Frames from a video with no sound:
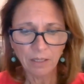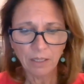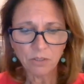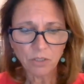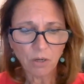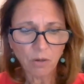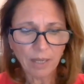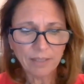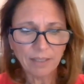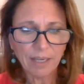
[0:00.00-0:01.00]
And so
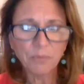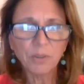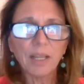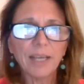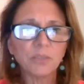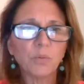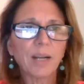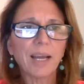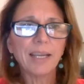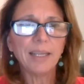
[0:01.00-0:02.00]
I, I realized when
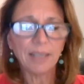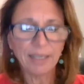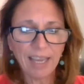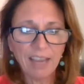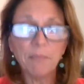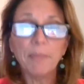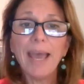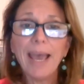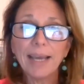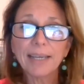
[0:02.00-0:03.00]
I, I gave
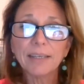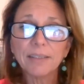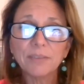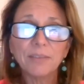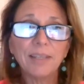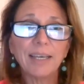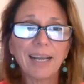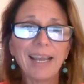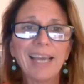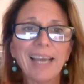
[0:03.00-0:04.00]
back that
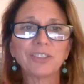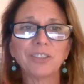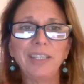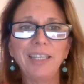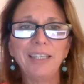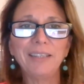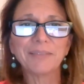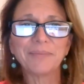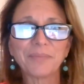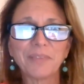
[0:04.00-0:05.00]
I actually
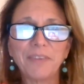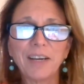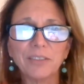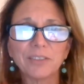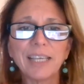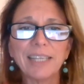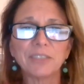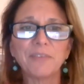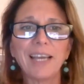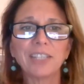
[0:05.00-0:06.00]
felt
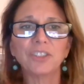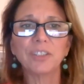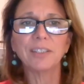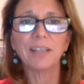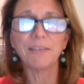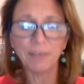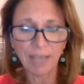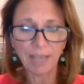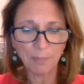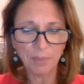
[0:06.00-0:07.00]
satisfaction, I felt
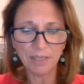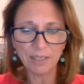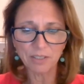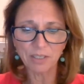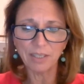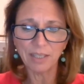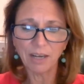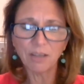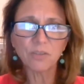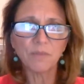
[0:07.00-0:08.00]
happiness, and then
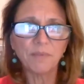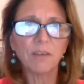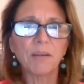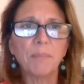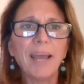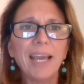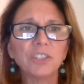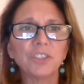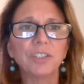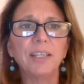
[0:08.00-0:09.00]
I also felt
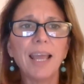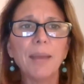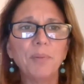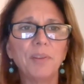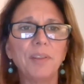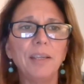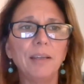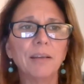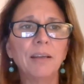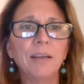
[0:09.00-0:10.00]
compassion and empathy